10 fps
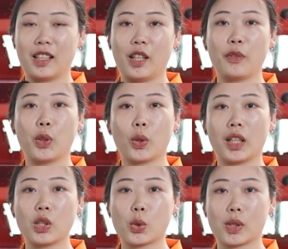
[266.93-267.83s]
If you are
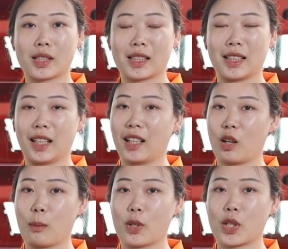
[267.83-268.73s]
interested in
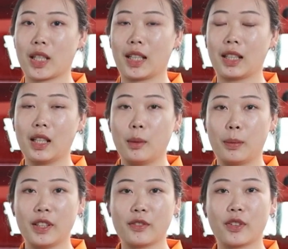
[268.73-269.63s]
our machine,
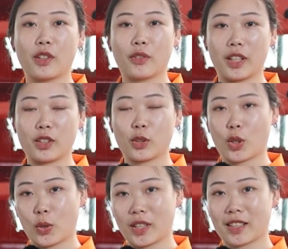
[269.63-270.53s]
please feel free to
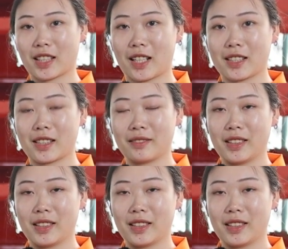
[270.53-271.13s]
contact us.